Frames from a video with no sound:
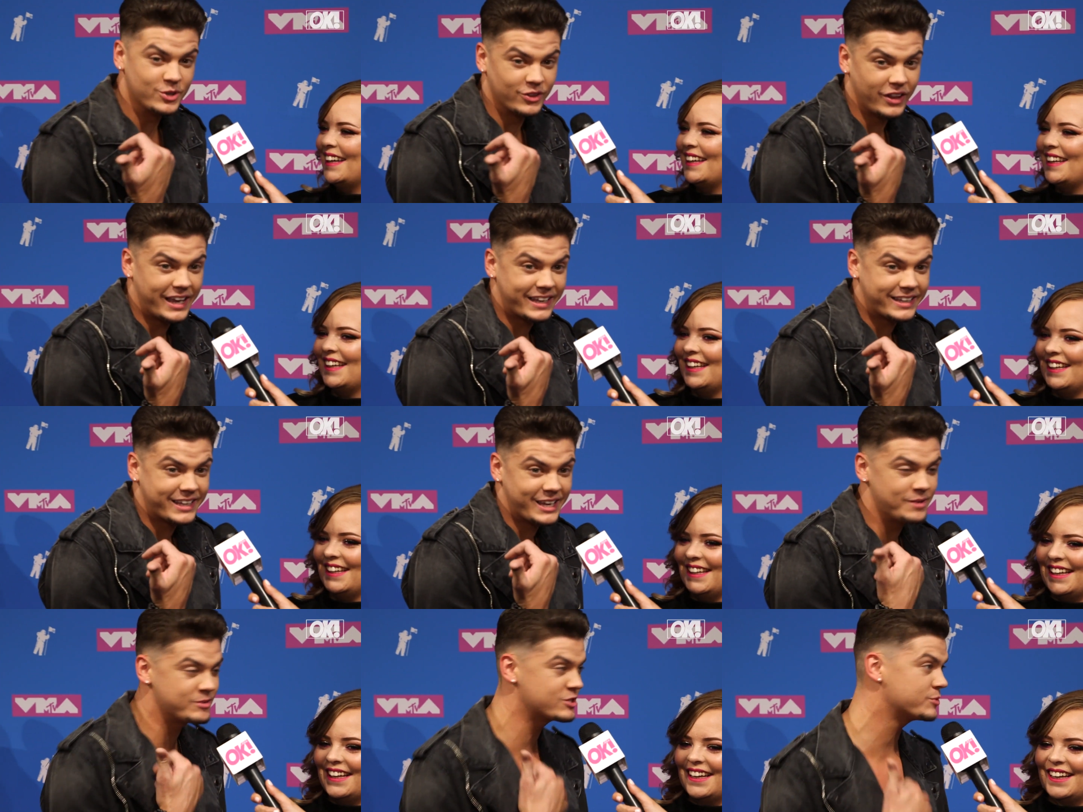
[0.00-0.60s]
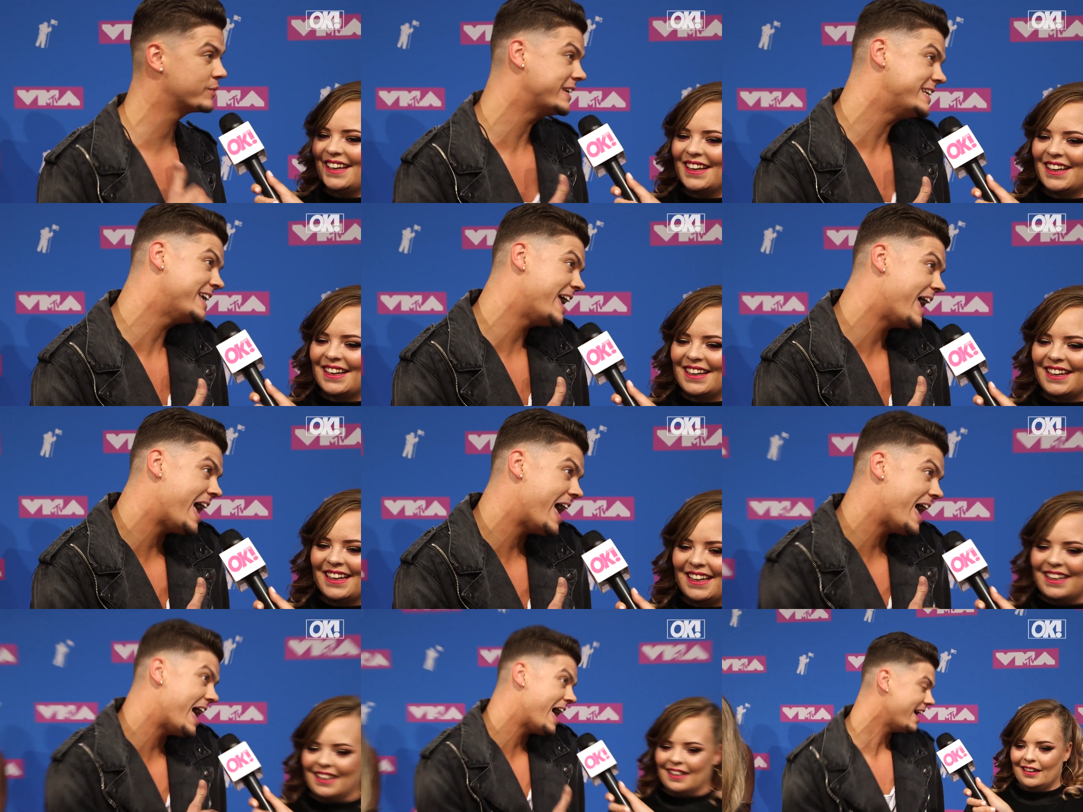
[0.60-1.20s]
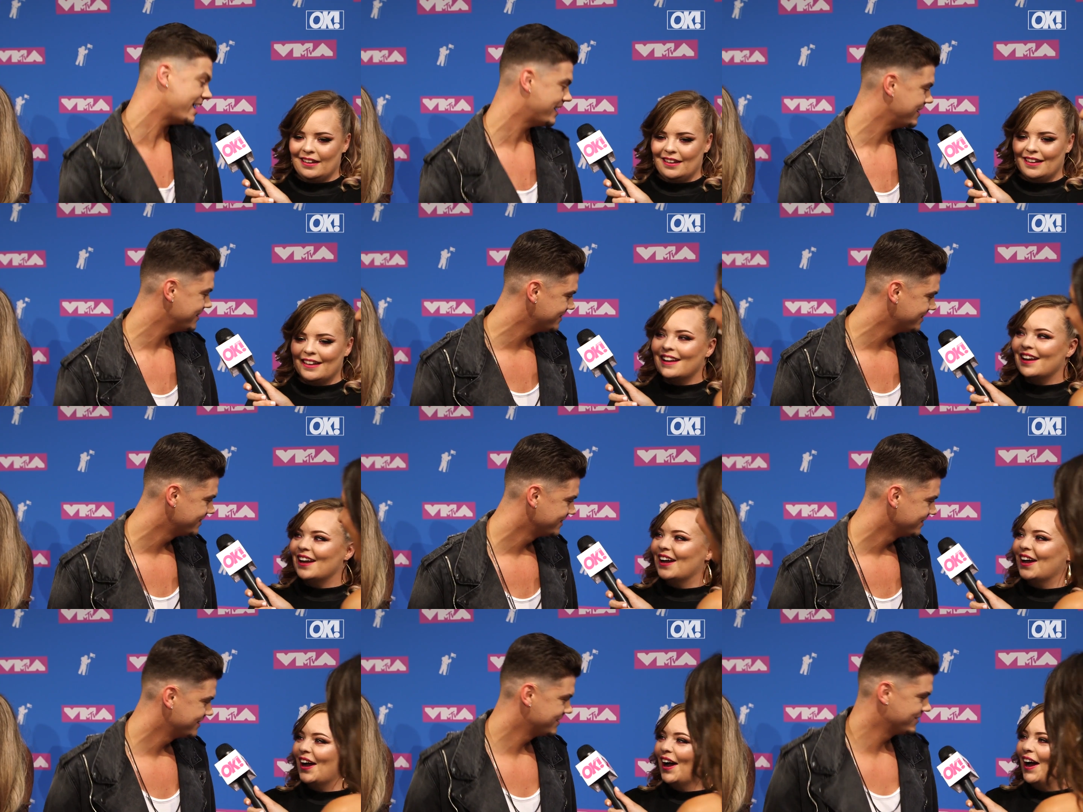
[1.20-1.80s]
Speaker 1: You like him? She's like, yeah.
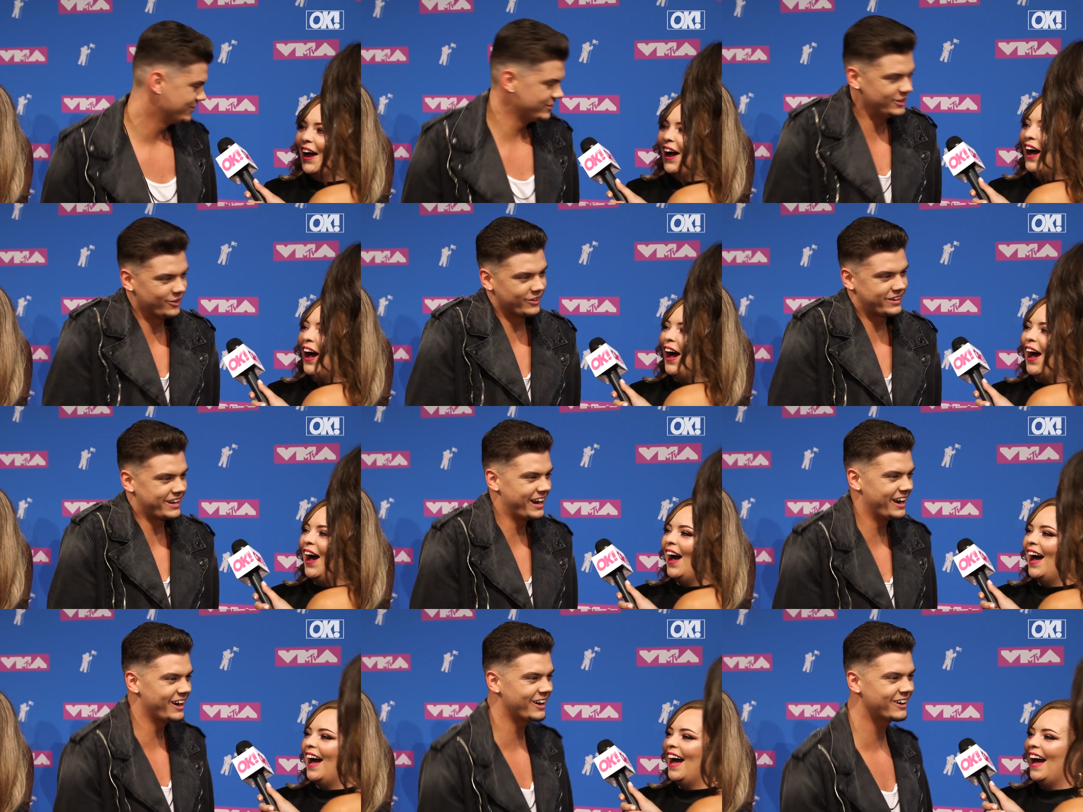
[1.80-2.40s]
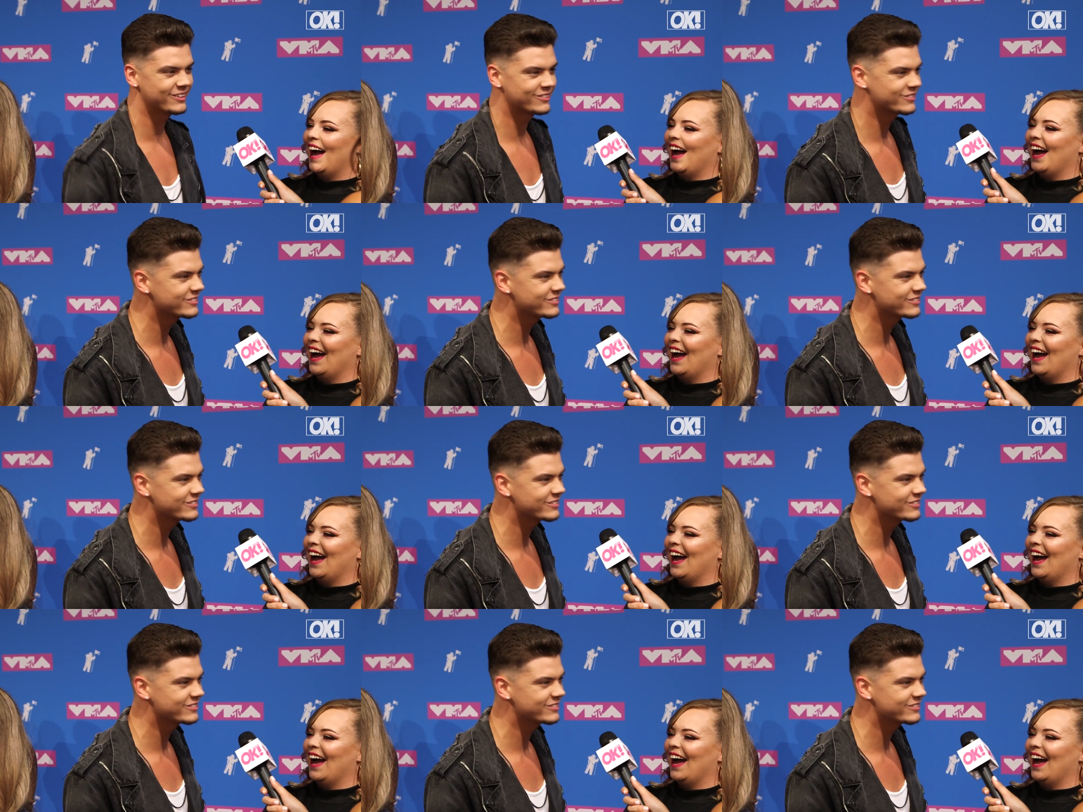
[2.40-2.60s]
You don't care.